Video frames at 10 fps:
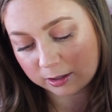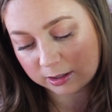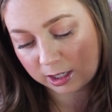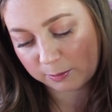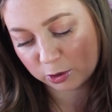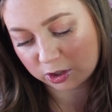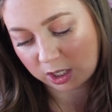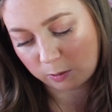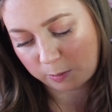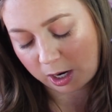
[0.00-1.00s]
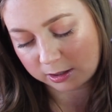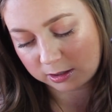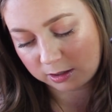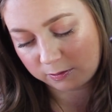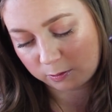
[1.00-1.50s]
of the steam, your skin will
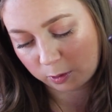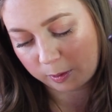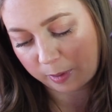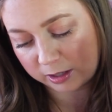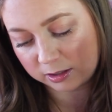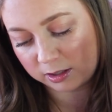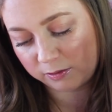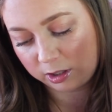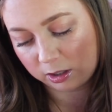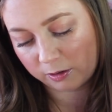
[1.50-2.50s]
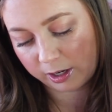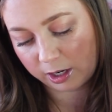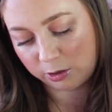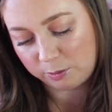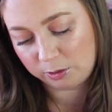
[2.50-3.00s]
positive will be positively glowing,
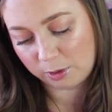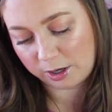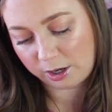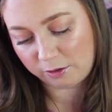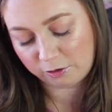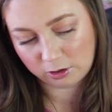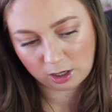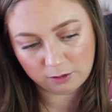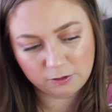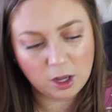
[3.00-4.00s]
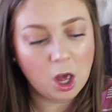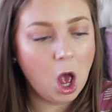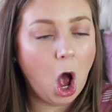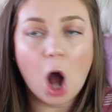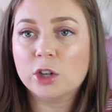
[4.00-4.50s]
and you'll be ready for love.
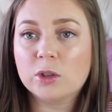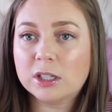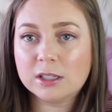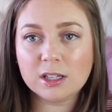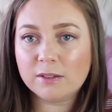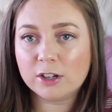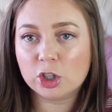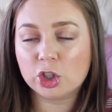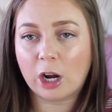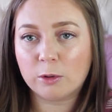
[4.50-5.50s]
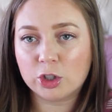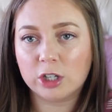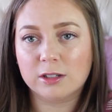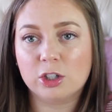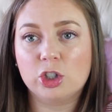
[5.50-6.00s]
So this isn't even a shower
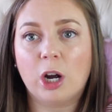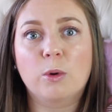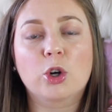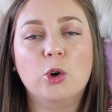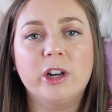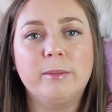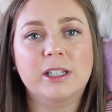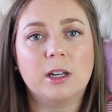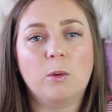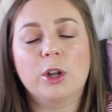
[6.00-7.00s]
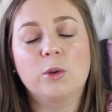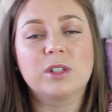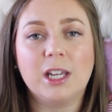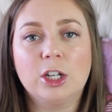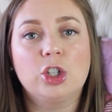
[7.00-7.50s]
gel, it's a shower cream. It's like one of
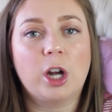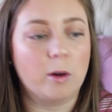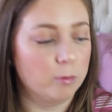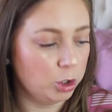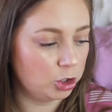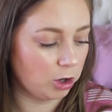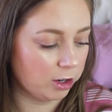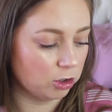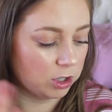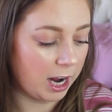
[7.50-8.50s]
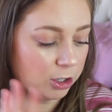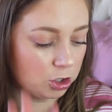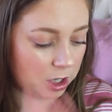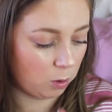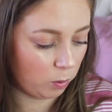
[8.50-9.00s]
those in-shower moisturizers. I
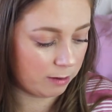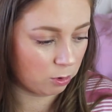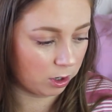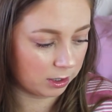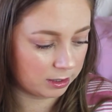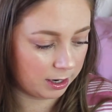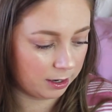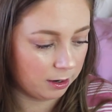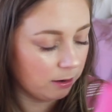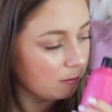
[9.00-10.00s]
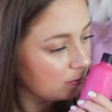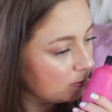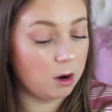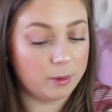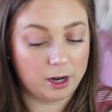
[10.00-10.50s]
just got way more excited.
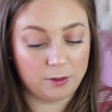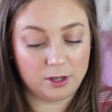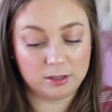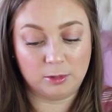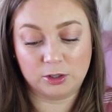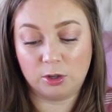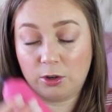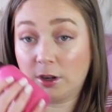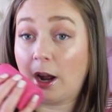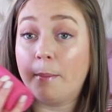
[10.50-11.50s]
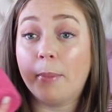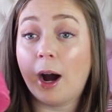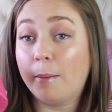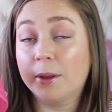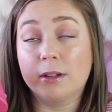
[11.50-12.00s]
Oh my god, that smells so good. I'm
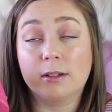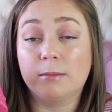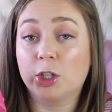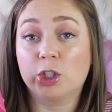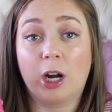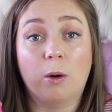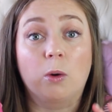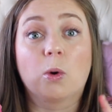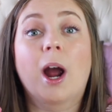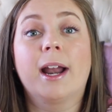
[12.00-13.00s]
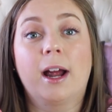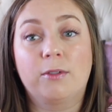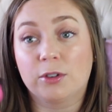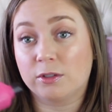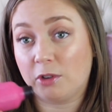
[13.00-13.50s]
popping this in my shower right
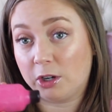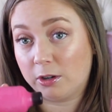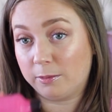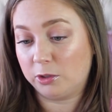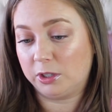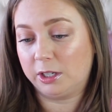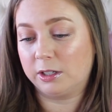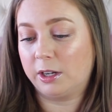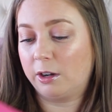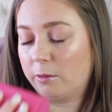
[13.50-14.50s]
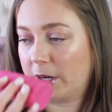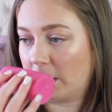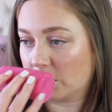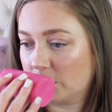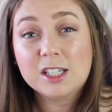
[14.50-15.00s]
after this video, and I'm using it tonight. Oh my
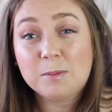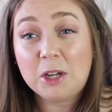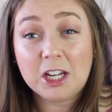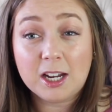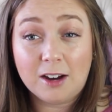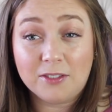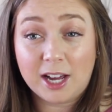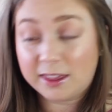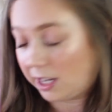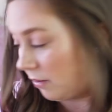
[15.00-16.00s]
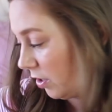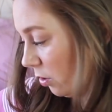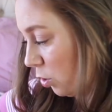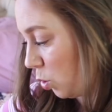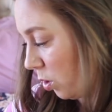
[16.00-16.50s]
gosh. Speaking of that, they have
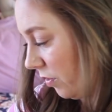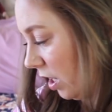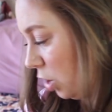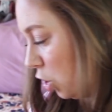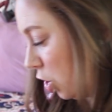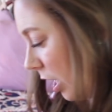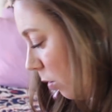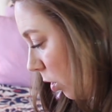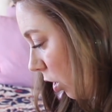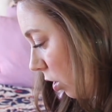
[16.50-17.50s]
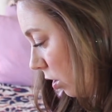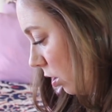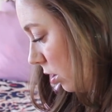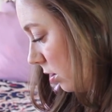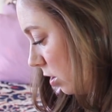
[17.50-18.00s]
another sort of in-shower
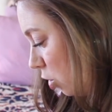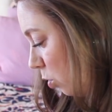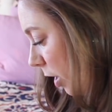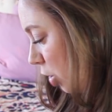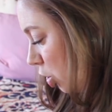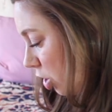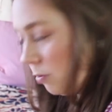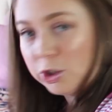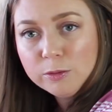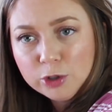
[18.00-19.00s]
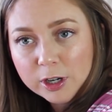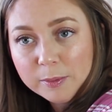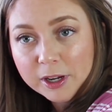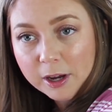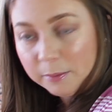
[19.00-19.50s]
situation, which I'm trying
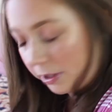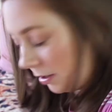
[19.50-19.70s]
to pick up,